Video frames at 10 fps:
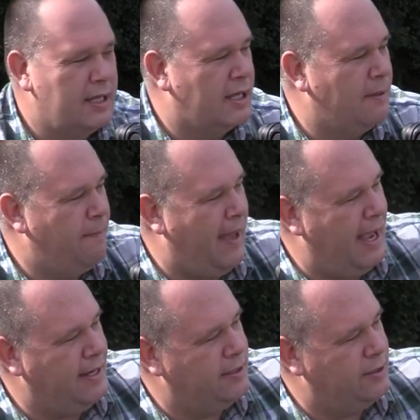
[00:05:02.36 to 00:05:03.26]

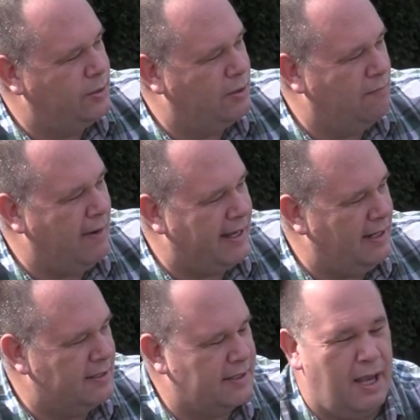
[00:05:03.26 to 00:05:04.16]
compared to a
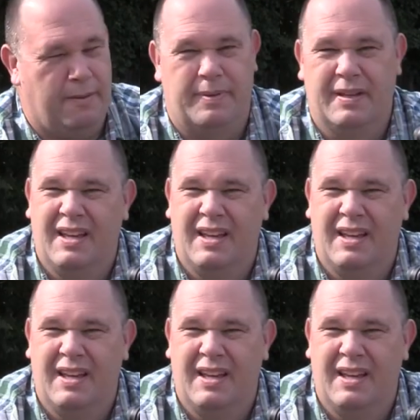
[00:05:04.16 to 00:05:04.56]
regular scope.